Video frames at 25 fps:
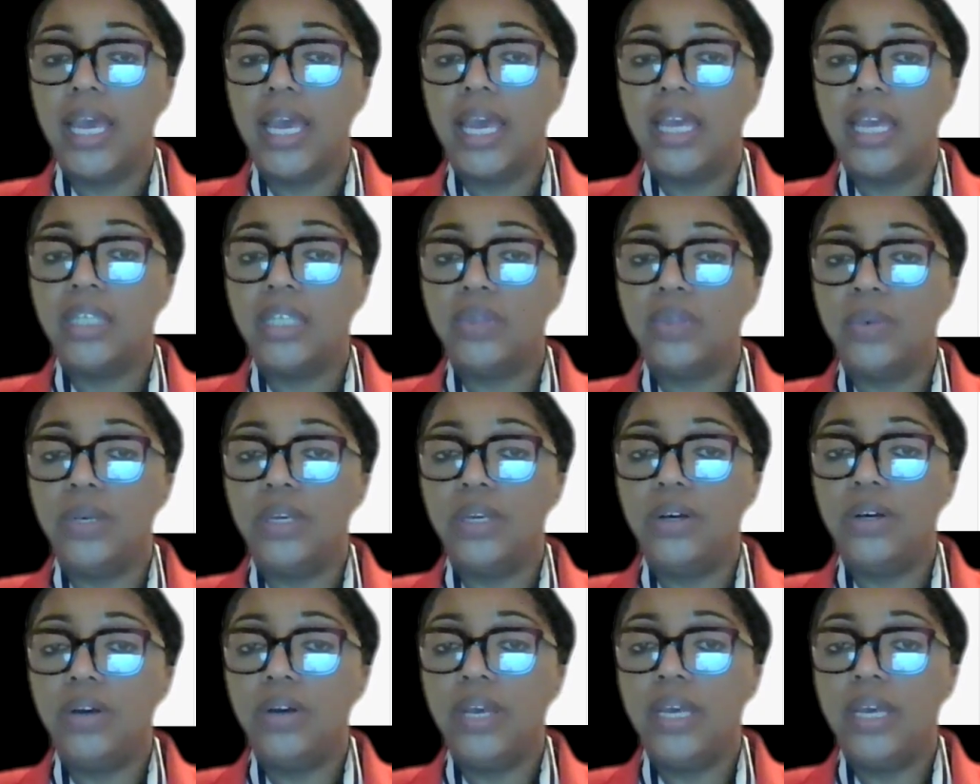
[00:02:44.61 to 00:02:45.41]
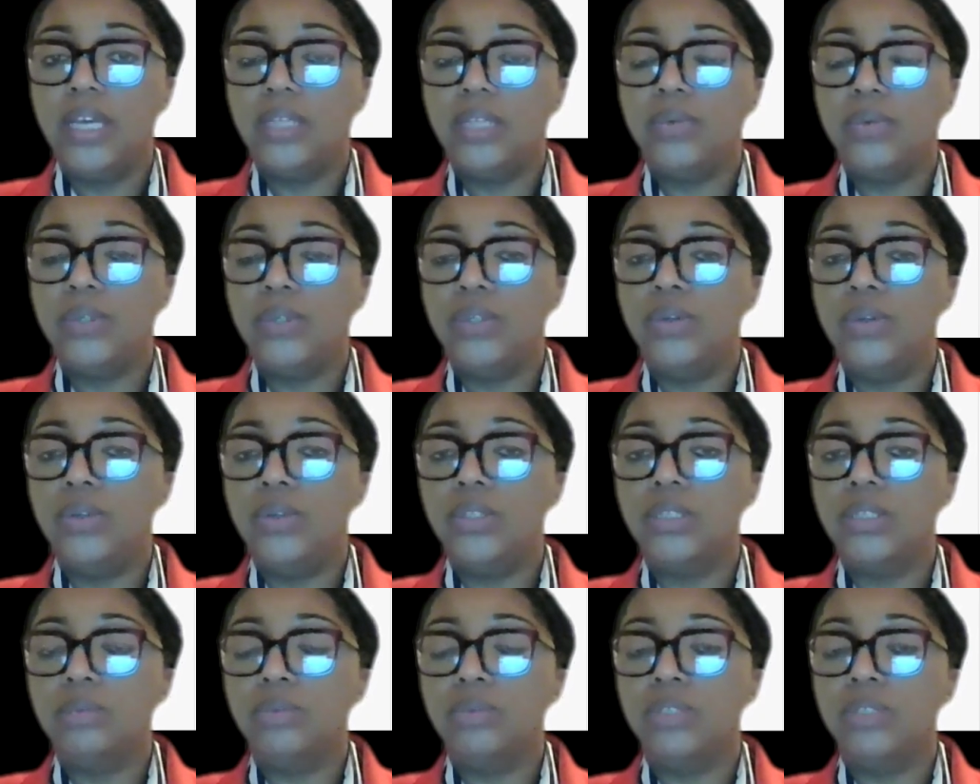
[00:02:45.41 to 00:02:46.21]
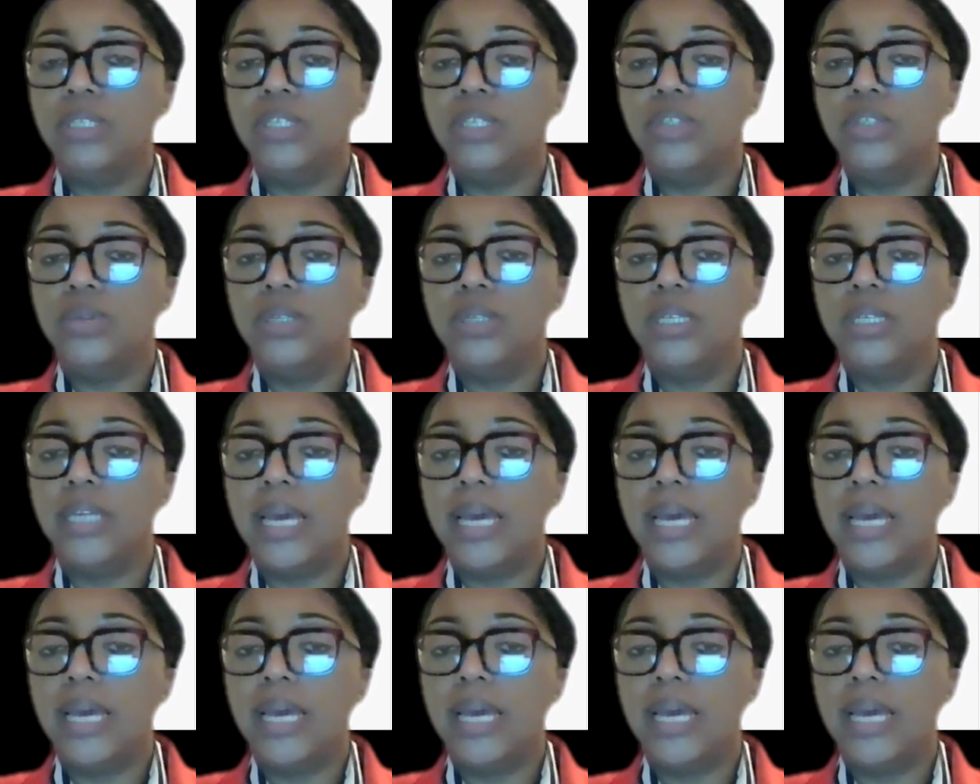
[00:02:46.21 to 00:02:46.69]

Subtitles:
as well as we'll do some residual